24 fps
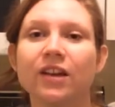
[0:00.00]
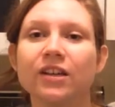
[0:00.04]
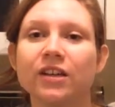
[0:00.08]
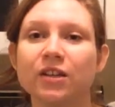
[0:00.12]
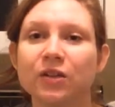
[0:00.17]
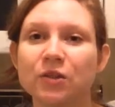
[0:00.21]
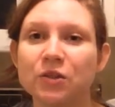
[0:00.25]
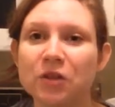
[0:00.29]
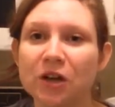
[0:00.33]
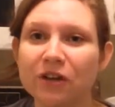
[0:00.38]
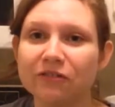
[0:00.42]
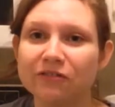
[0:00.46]
You
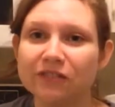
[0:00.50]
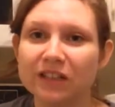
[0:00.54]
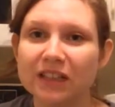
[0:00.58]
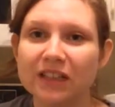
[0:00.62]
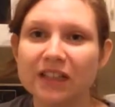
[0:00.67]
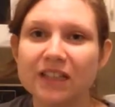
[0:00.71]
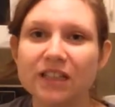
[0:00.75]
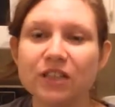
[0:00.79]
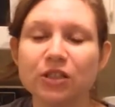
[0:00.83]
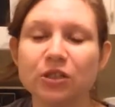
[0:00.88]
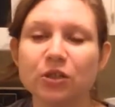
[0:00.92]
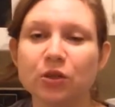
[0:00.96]
definitely
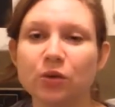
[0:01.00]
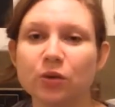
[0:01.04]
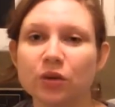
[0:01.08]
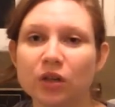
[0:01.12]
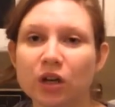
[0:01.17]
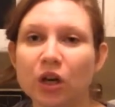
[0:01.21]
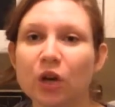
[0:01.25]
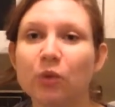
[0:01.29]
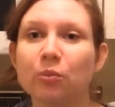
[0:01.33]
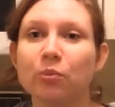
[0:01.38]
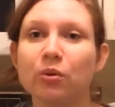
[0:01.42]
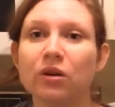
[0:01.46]
need to
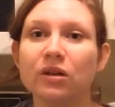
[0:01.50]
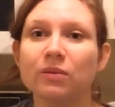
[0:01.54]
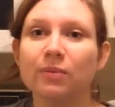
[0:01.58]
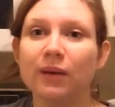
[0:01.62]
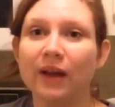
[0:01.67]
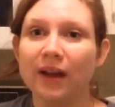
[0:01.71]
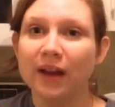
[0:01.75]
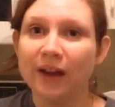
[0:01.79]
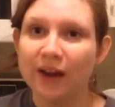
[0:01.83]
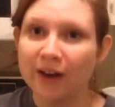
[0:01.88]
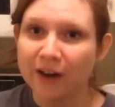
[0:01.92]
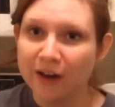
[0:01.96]

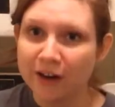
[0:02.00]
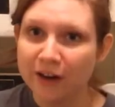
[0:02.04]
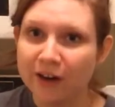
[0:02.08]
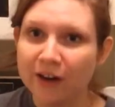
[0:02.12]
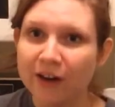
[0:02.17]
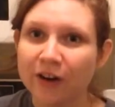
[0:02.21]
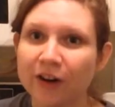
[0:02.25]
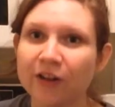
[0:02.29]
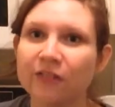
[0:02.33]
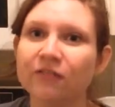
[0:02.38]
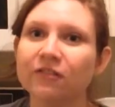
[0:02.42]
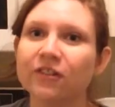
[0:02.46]
prepare
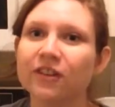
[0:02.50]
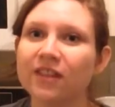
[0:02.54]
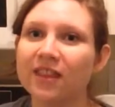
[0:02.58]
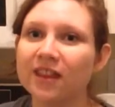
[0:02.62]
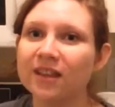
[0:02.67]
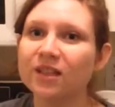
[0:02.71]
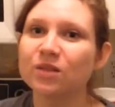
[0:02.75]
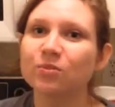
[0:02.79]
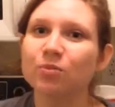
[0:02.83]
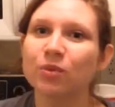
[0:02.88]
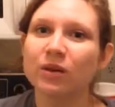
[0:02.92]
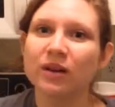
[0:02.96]
for
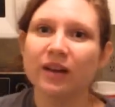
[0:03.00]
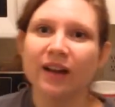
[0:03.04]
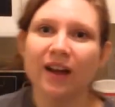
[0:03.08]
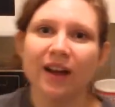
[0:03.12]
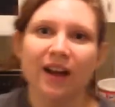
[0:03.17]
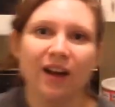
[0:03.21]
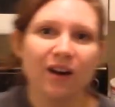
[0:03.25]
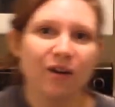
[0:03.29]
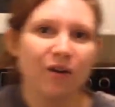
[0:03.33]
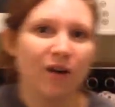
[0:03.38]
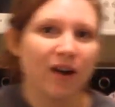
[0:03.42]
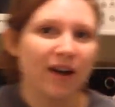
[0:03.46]
this. But
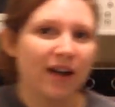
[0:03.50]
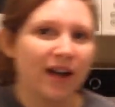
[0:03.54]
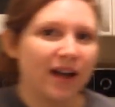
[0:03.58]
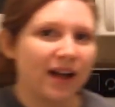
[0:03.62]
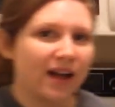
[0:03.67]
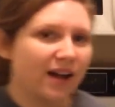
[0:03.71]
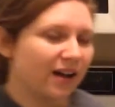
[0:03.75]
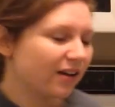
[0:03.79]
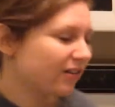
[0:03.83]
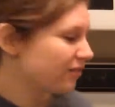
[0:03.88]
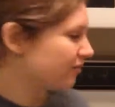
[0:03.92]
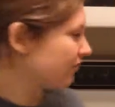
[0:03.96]
now I
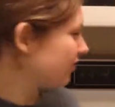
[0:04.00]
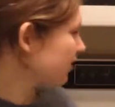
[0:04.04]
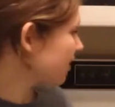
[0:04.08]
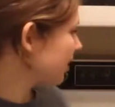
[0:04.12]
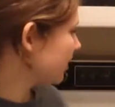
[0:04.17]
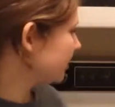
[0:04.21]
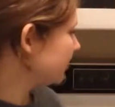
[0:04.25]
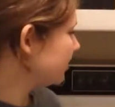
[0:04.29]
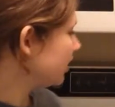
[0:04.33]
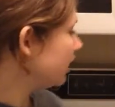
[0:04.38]
have a